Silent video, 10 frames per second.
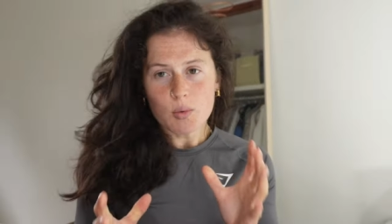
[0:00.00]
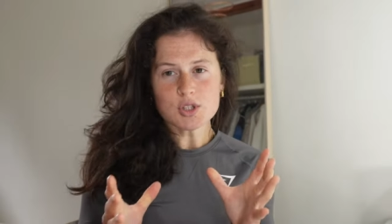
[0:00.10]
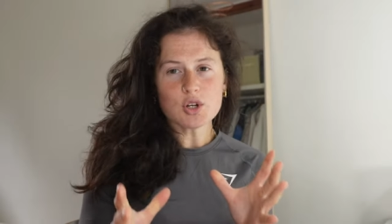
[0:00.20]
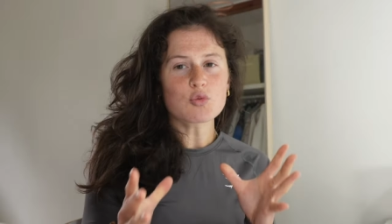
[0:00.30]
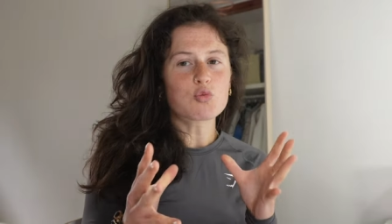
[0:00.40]

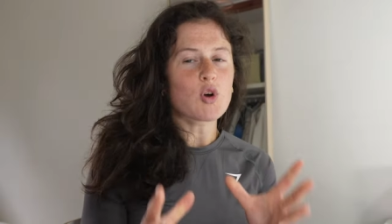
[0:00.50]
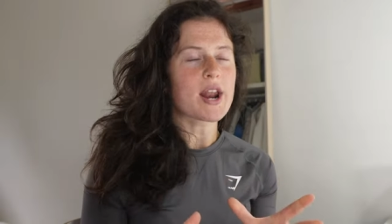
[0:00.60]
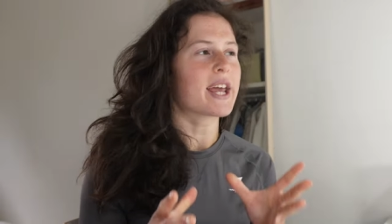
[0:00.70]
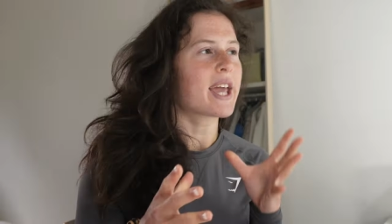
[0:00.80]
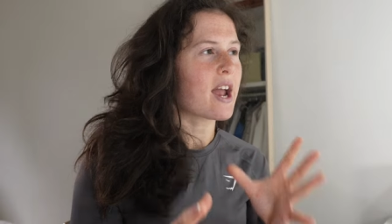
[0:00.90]
What's a good
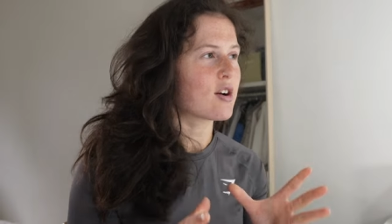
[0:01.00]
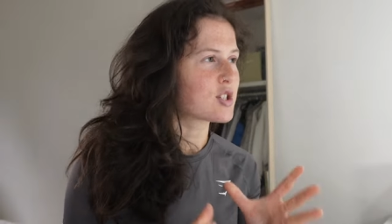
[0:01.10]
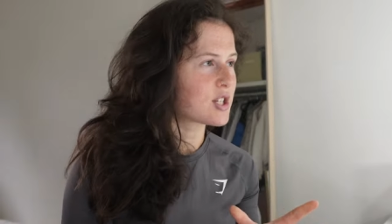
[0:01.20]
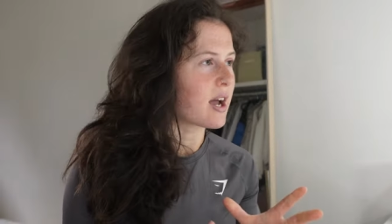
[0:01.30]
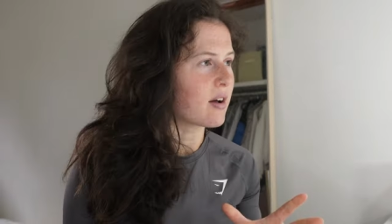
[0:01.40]
running
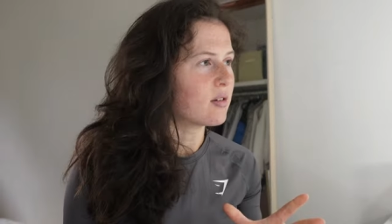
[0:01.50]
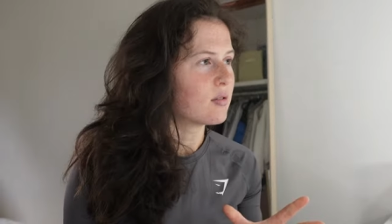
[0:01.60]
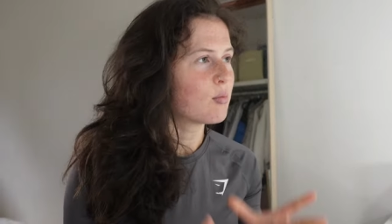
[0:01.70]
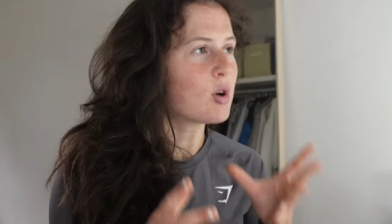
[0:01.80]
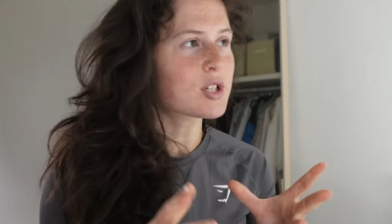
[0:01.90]
hairstyle?
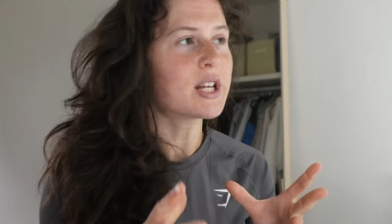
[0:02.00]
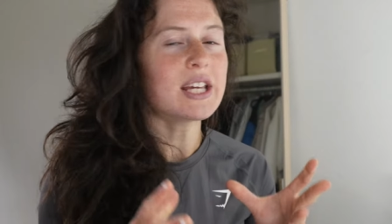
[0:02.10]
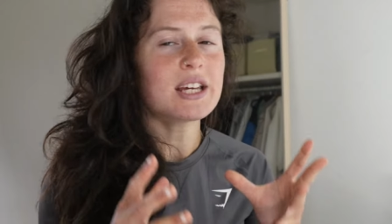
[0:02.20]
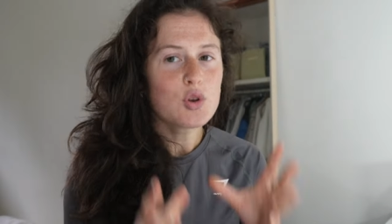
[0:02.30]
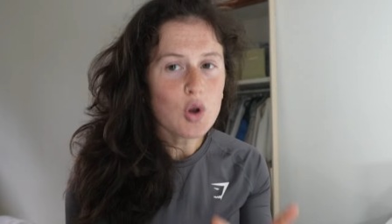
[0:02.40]
What's
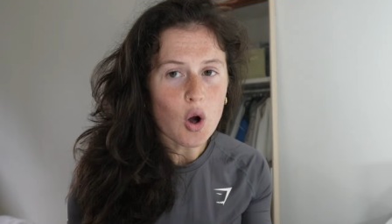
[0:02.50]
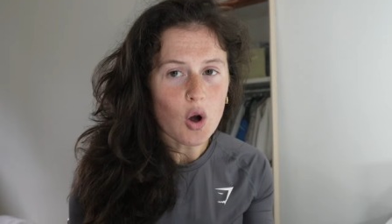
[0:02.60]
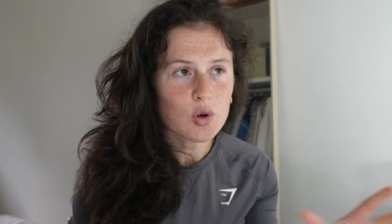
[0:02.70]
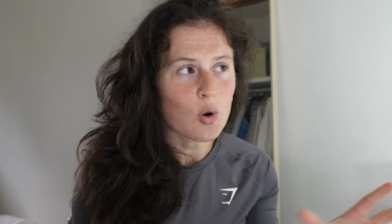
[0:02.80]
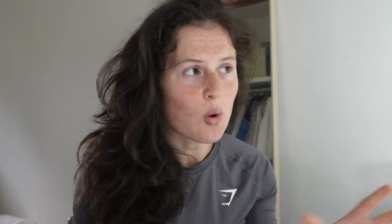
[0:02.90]
gonna
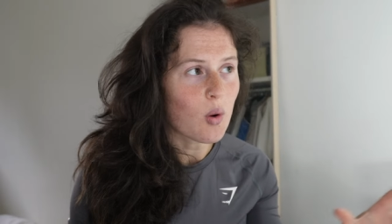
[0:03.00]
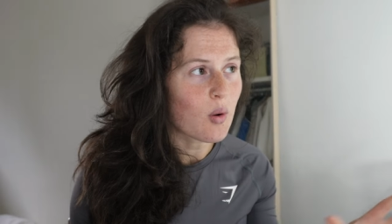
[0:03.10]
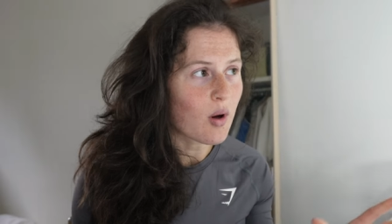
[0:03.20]
not go